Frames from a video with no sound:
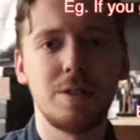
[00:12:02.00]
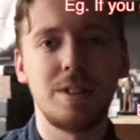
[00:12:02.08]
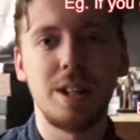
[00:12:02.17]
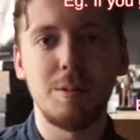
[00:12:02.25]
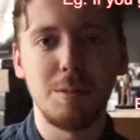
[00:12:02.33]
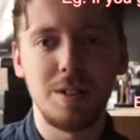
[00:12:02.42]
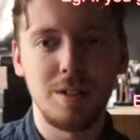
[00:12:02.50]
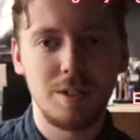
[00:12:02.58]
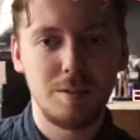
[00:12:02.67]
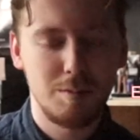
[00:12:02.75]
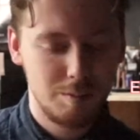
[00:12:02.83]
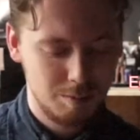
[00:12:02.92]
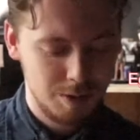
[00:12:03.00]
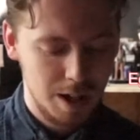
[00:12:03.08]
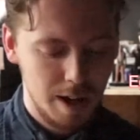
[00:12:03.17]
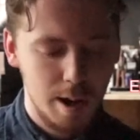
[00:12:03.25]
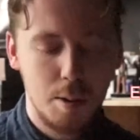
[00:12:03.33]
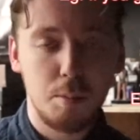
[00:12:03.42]
statement.
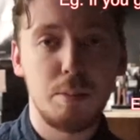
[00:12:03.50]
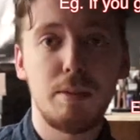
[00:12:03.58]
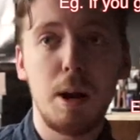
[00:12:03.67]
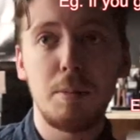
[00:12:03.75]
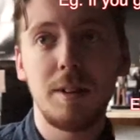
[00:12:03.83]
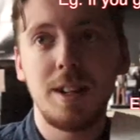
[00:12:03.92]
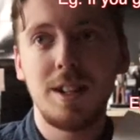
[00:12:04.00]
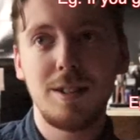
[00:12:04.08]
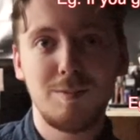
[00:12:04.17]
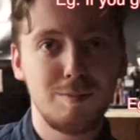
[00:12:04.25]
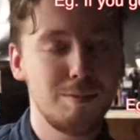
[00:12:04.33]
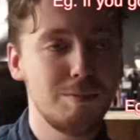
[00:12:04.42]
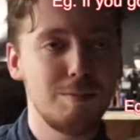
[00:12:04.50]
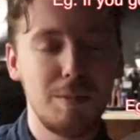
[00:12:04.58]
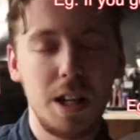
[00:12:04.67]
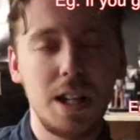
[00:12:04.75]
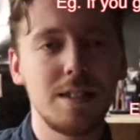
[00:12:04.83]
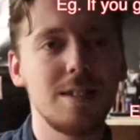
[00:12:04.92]
Probably
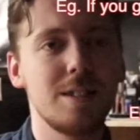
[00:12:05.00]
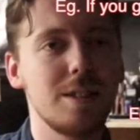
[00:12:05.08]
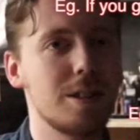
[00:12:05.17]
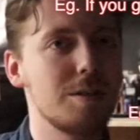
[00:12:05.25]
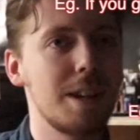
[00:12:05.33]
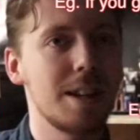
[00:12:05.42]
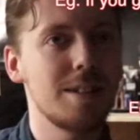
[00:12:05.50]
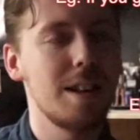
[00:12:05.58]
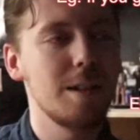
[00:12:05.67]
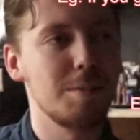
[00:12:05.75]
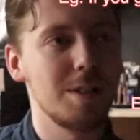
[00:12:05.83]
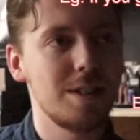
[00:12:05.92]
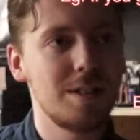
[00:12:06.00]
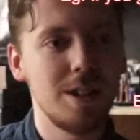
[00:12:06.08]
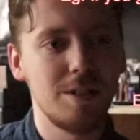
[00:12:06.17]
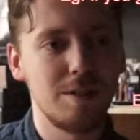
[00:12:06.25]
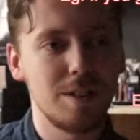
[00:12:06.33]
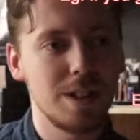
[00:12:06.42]
isn't the correct statement
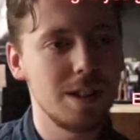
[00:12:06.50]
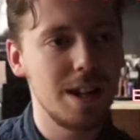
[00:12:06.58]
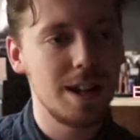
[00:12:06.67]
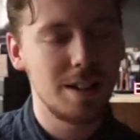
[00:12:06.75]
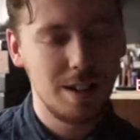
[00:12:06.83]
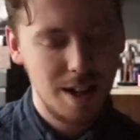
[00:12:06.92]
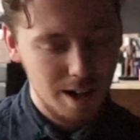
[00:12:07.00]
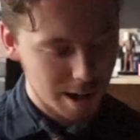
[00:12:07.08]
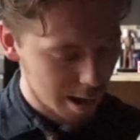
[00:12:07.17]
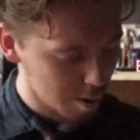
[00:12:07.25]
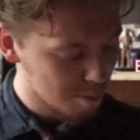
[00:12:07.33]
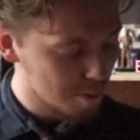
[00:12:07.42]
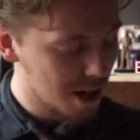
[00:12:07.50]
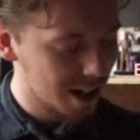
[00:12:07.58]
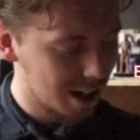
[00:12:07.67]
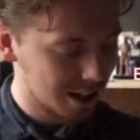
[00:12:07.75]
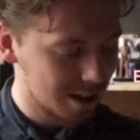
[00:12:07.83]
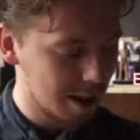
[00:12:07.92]
still, because there are
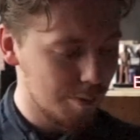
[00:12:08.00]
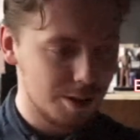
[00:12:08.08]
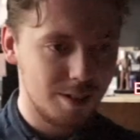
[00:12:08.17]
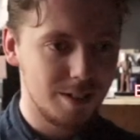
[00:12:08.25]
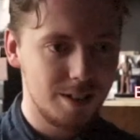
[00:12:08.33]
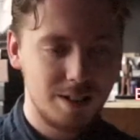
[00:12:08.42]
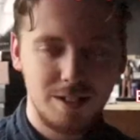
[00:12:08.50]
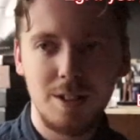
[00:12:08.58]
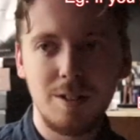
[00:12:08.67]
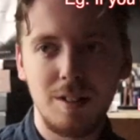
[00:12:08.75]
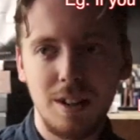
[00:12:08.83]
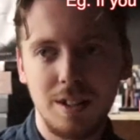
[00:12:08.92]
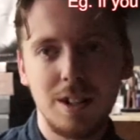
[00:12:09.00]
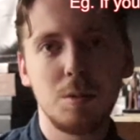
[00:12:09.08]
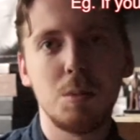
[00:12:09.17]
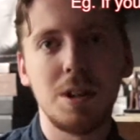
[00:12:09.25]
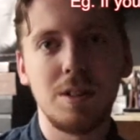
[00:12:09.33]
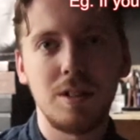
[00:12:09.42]
many exceptions still on this
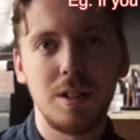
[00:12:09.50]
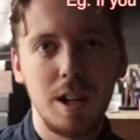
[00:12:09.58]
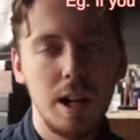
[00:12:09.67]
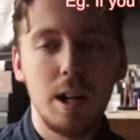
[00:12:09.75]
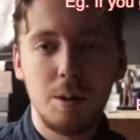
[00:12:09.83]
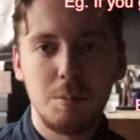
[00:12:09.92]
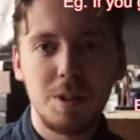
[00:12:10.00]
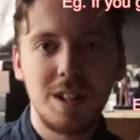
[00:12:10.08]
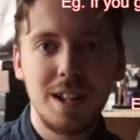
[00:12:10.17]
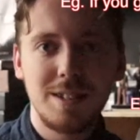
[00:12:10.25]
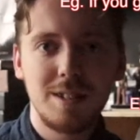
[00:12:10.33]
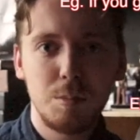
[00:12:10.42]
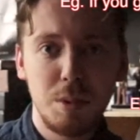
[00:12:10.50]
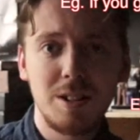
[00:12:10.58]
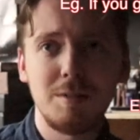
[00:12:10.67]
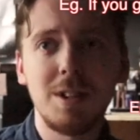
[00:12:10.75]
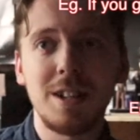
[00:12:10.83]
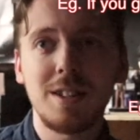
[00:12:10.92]
one. But that's the
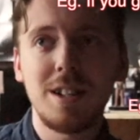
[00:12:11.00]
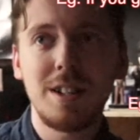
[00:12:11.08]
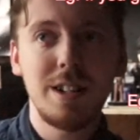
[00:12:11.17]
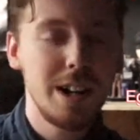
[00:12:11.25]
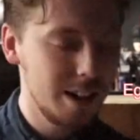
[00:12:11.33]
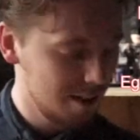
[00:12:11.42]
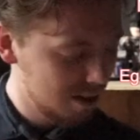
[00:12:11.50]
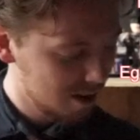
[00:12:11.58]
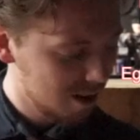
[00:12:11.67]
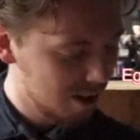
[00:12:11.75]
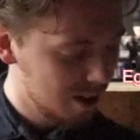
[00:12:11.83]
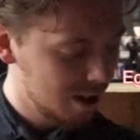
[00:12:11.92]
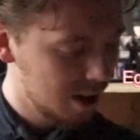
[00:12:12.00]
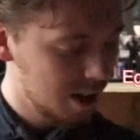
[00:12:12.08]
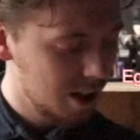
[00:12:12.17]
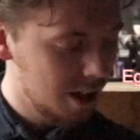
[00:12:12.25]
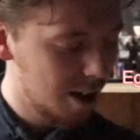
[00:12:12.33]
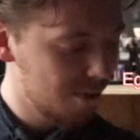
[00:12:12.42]
pottery exercise.
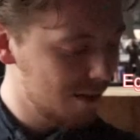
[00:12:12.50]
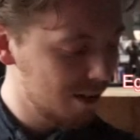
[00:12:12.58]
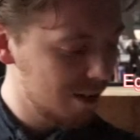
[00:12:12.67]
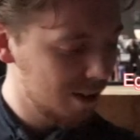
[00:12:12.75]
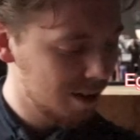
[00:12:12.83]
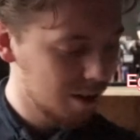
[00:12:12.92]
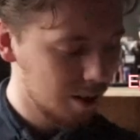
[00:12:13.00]
You have to